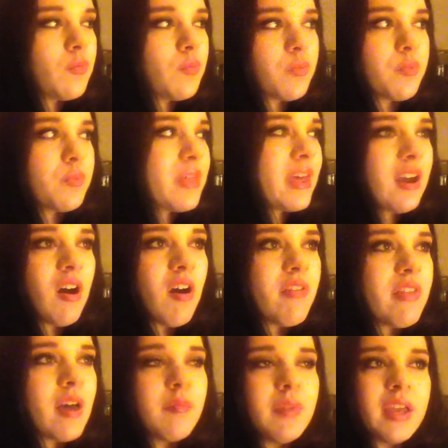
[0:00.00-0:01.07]
They call
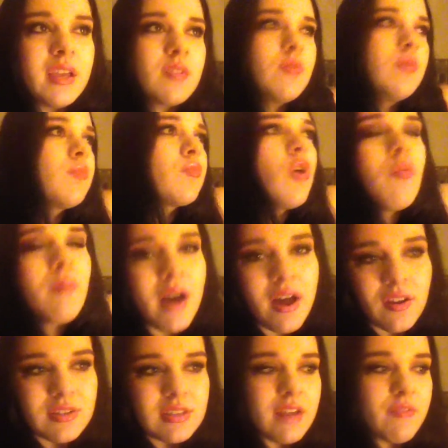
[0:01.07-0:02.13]
them like role
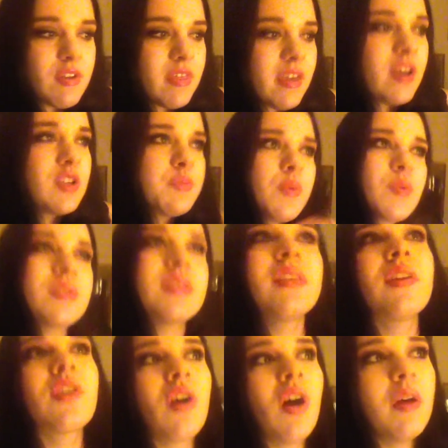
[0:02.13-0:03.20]
models and everything else, but we're sitting
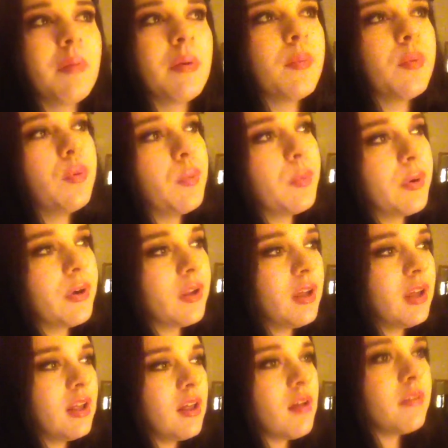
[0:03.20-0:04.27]
there calling people who put
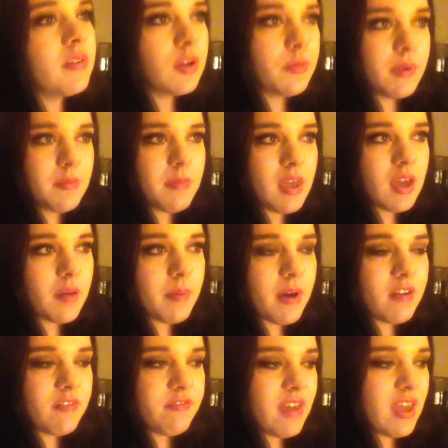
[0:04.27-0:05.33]
a little bit of makeup on
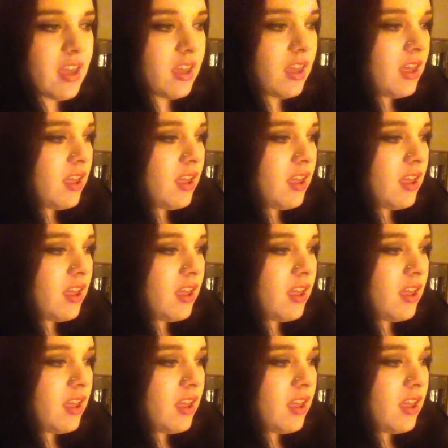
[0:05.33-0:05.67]
fake.